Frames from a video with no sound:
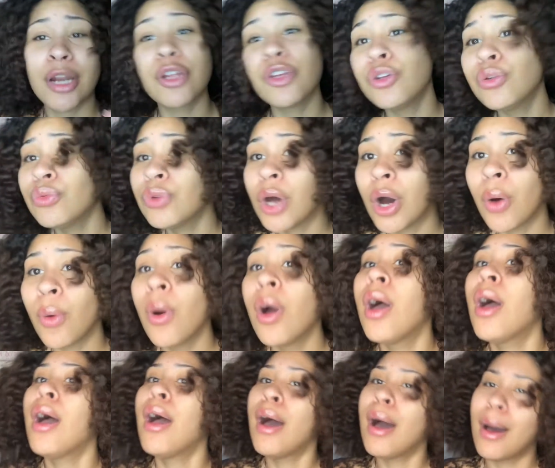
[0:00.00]
you know
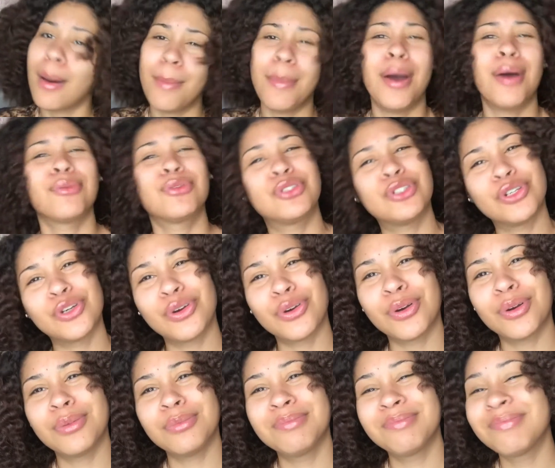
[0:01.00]
about your
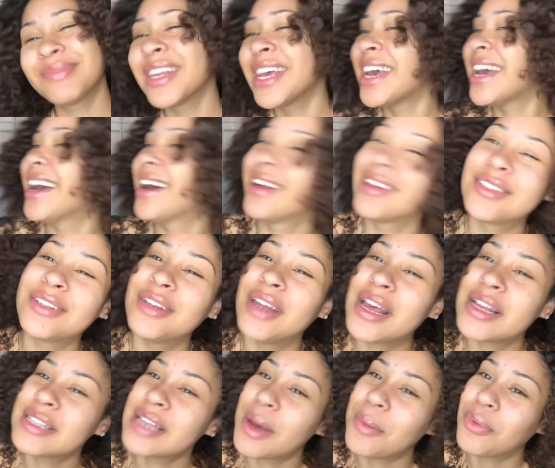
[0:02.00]
girl. Until
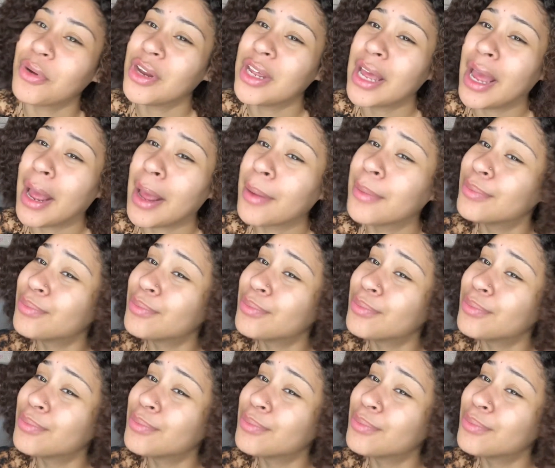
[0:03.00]
next time, pretty gang.